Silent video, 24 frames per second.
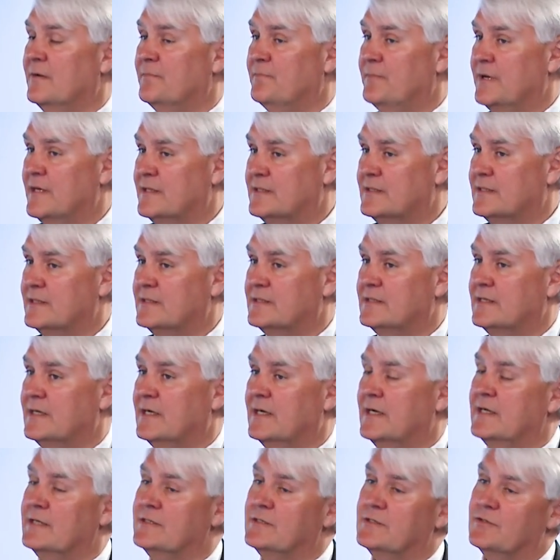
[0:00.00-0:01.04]

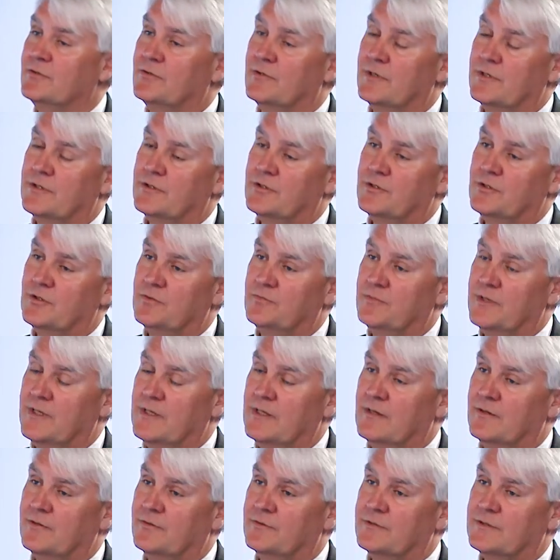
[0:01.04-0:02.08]
pesticides, or it could
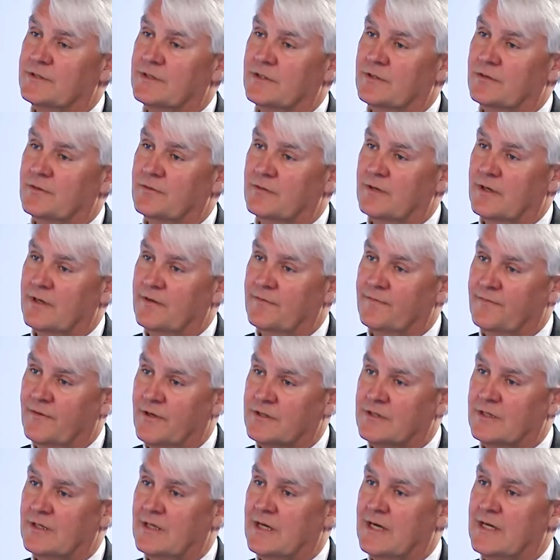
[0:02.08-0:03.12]
be also
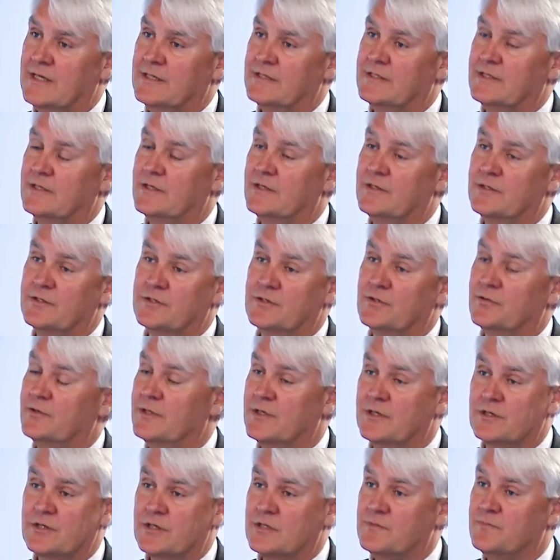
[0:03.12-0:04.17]
fertilizers, or it
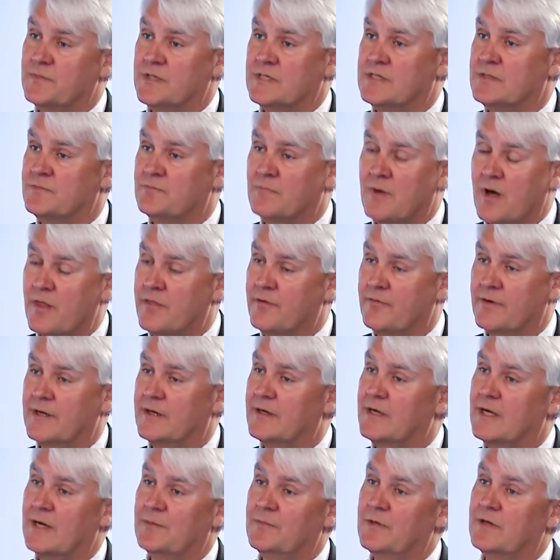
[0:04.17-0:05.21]
can just be smothering
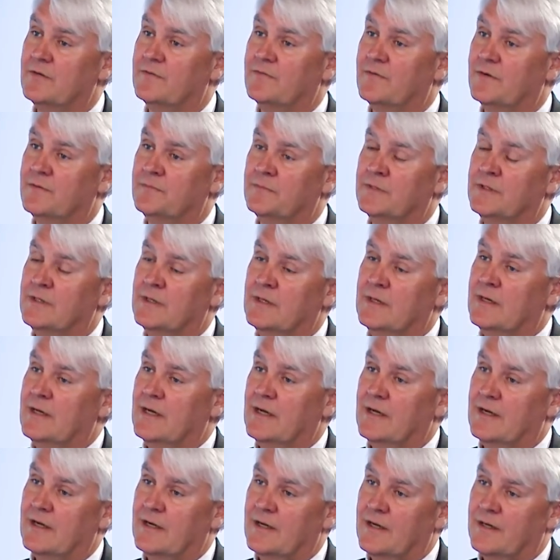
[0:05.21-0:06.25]
coming from
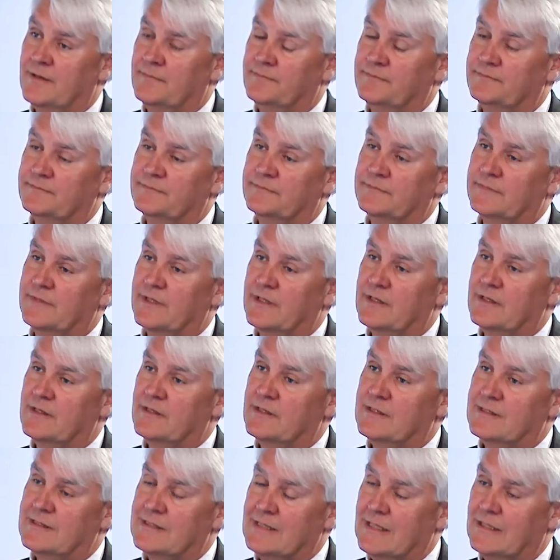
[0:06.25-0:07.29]
the
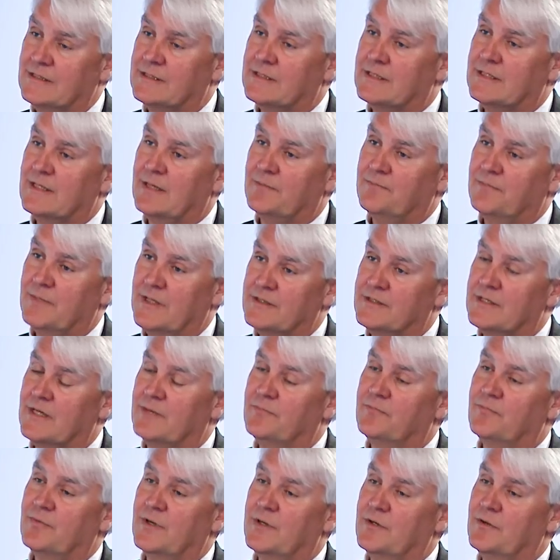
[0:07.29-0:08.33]
silt that builds
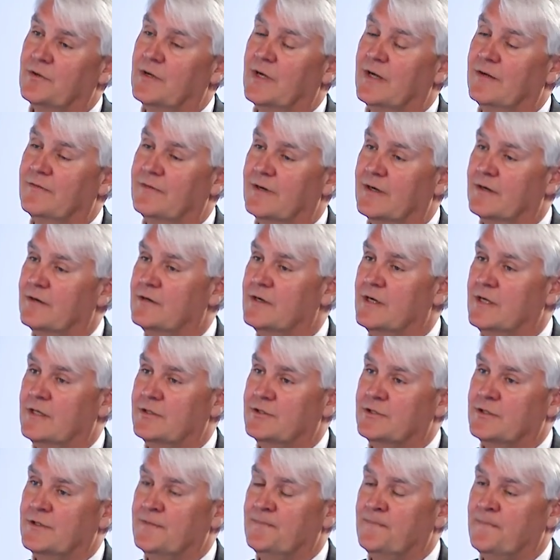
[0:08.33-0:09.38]
up when you have
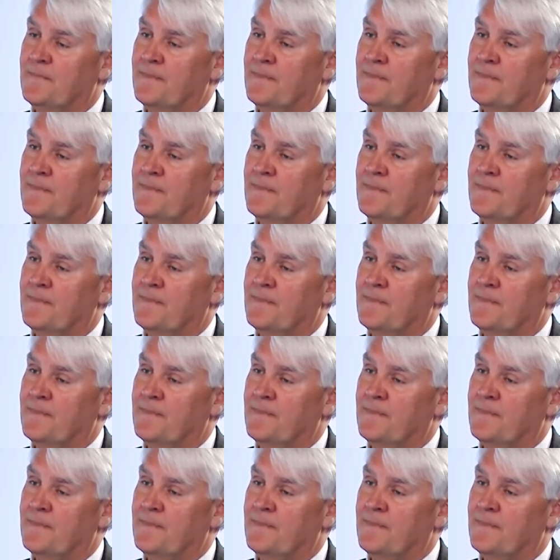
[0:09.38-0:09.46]
agriculture.